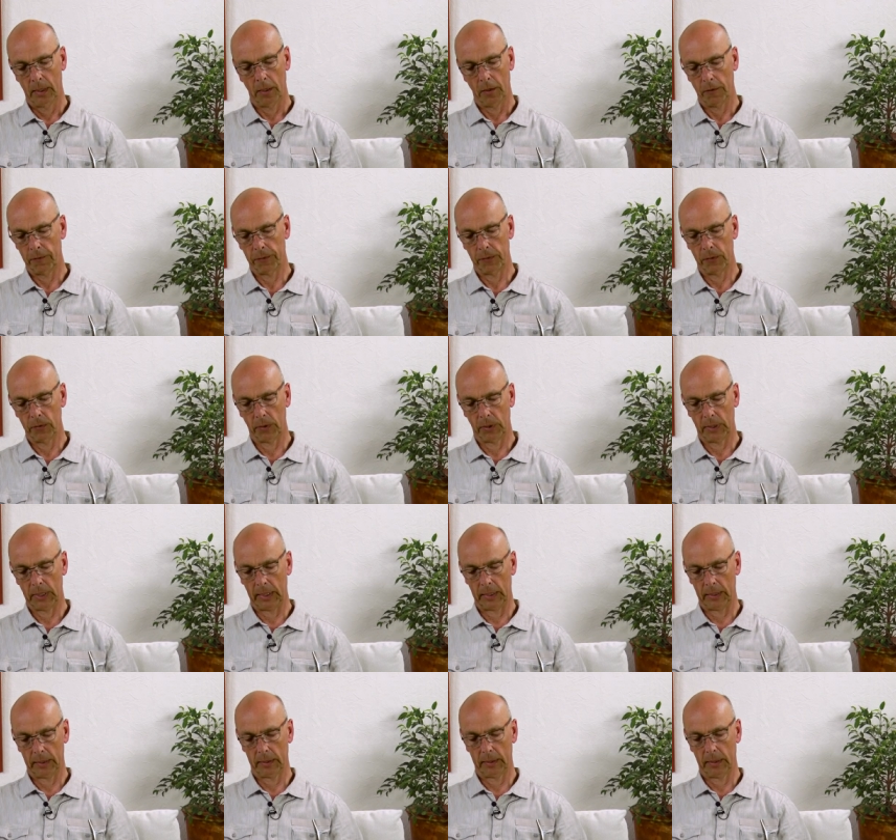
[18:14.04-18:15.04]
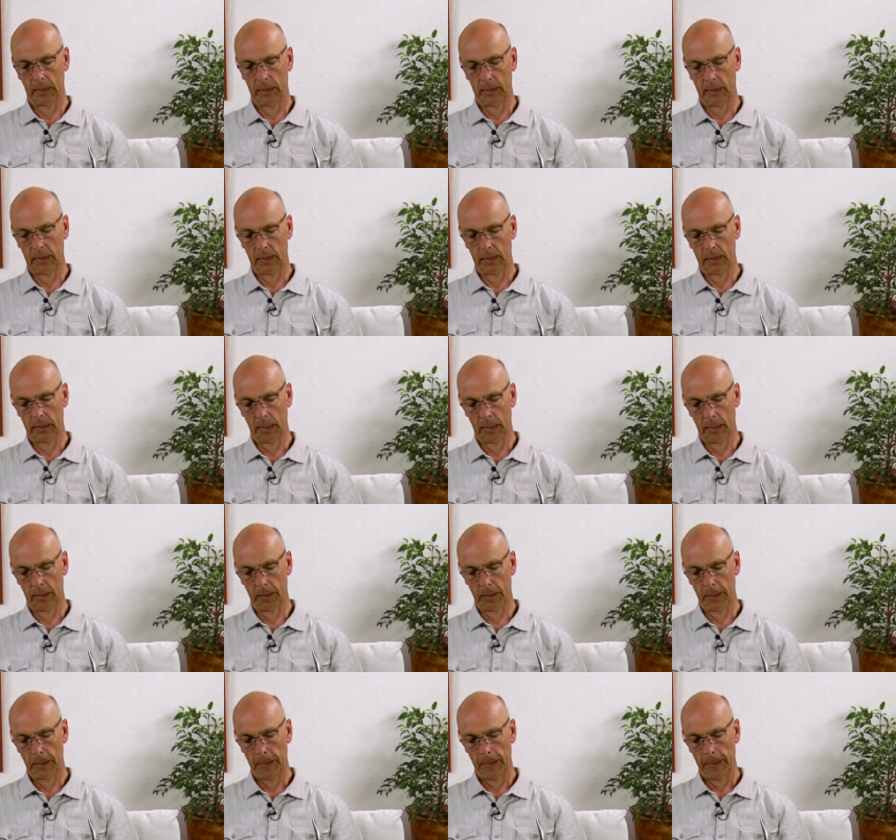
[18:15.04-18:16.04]
a few things in detail,
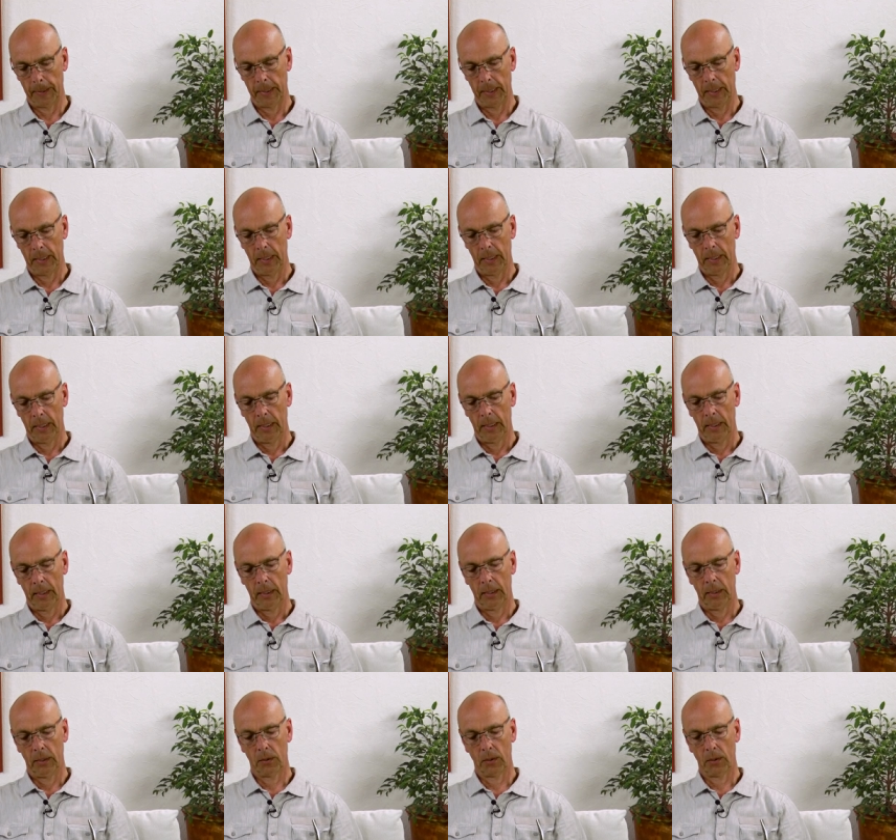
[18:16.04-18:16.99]
he